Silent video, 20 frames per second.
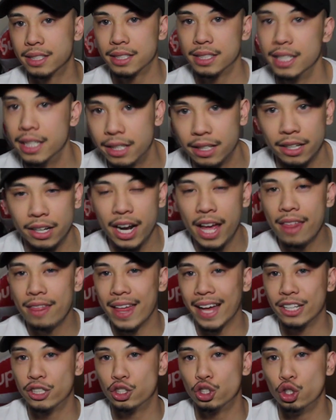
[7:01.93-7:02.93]
sneaker
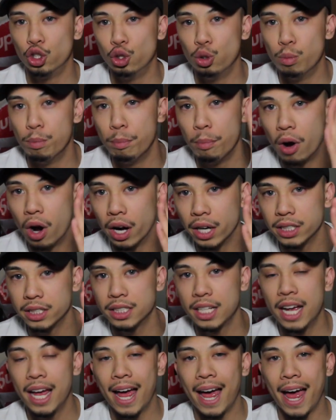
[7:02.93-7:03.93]
that you must
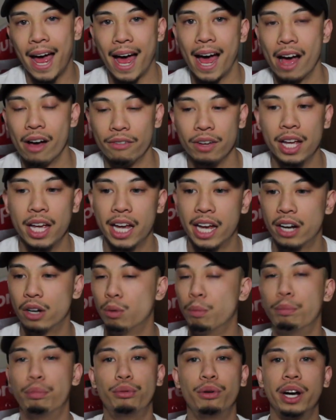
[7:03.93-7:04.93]
have.
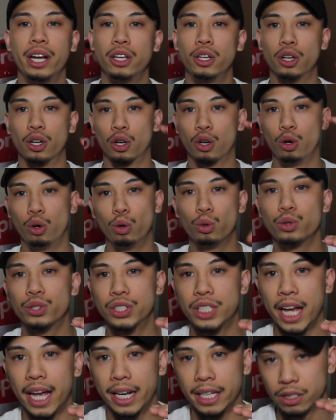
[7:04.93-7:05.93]
It'll bring your cool
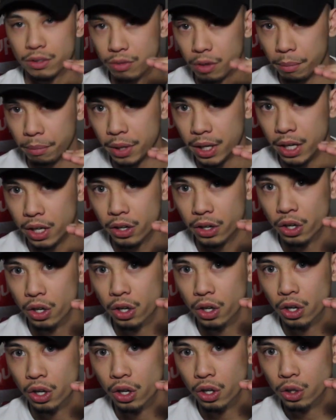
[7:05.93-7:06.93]
status from here
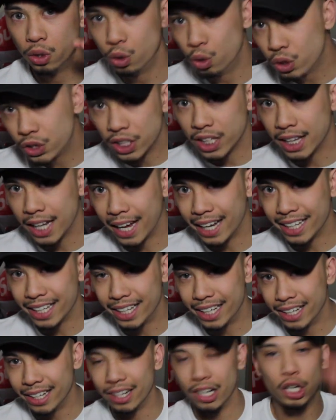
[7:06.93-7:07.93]
to like
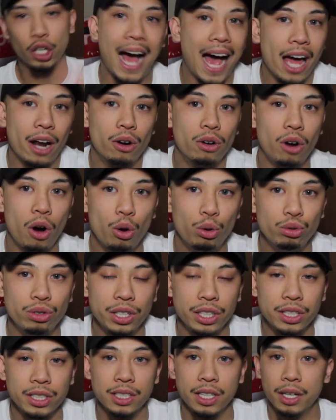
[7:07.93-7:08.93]
here. I don't own
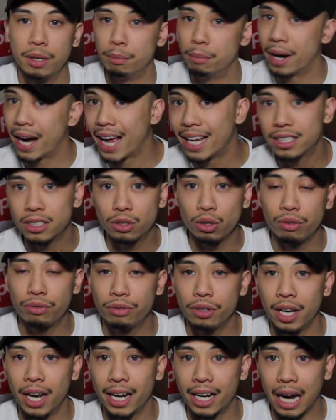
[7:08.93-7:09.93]
these, but I still
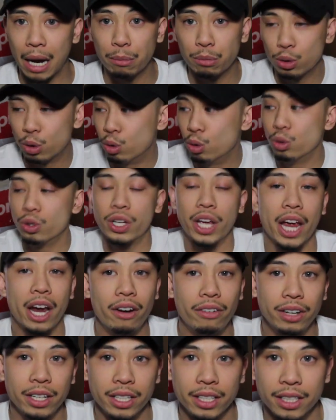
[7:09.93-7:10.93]
feel like I'm cool
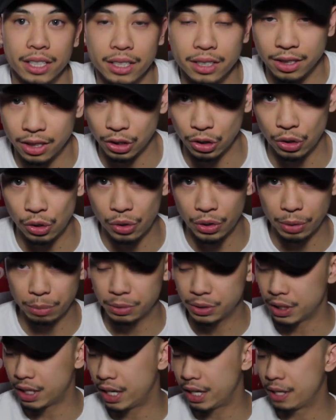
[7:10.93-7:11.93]
carrying these. You know what I'm
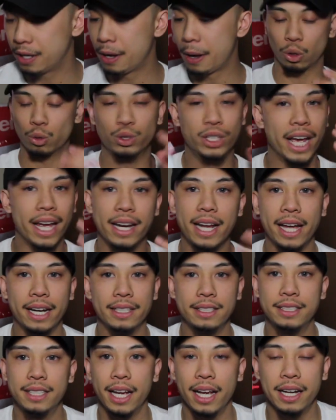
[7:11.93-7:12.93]
saying? So 10 out
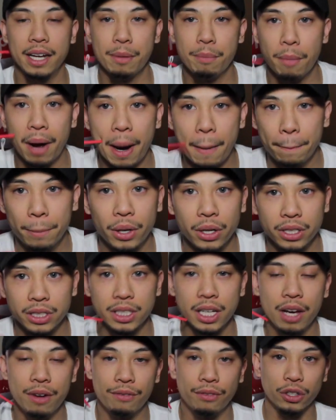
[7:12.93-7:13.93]
of 10 in my books
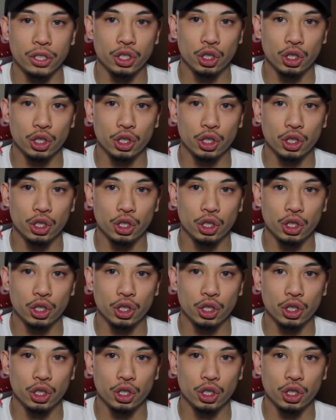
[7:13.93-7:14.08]
for